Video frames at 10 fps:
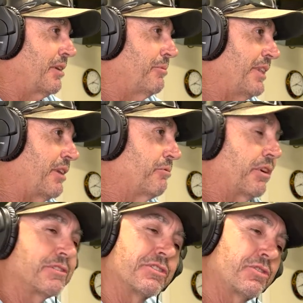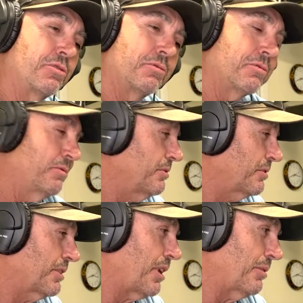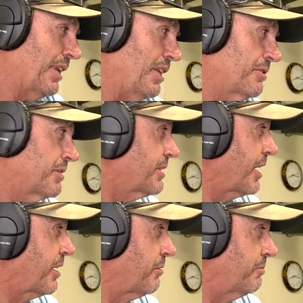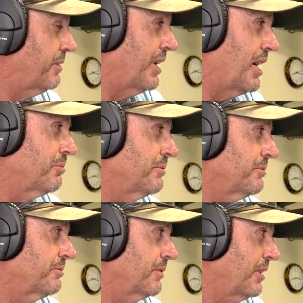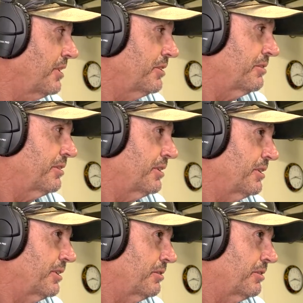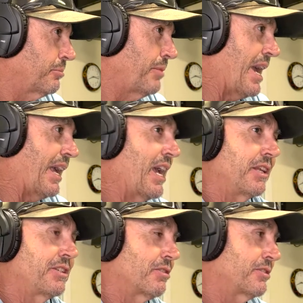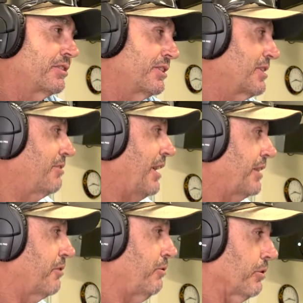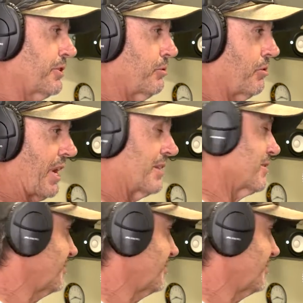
but then when I was at school, a couple of kids started to um, bag out his sausages. They reckon they were full of sawdust.